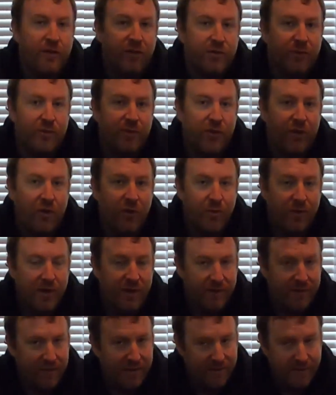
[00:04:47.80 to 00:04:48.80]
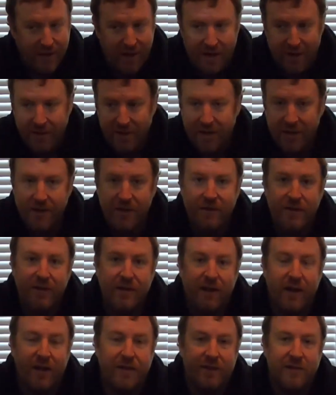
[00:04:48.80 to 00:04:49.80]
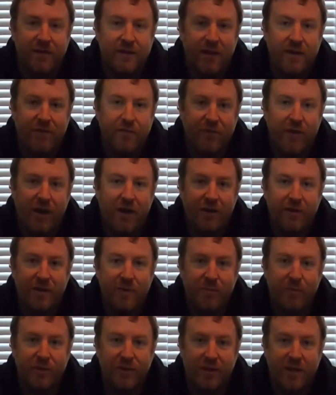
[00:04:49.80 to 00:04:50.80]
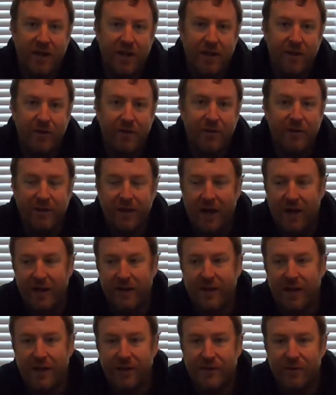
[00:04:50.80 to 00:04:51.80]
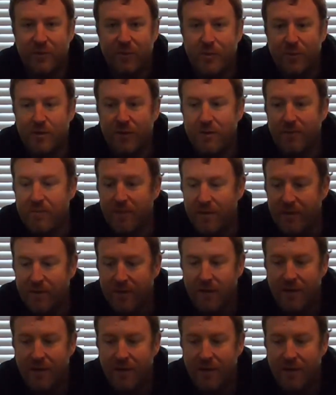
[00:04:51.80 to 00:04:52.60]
So as always, got in, got the tent fired up with the heater, got it nice and warm,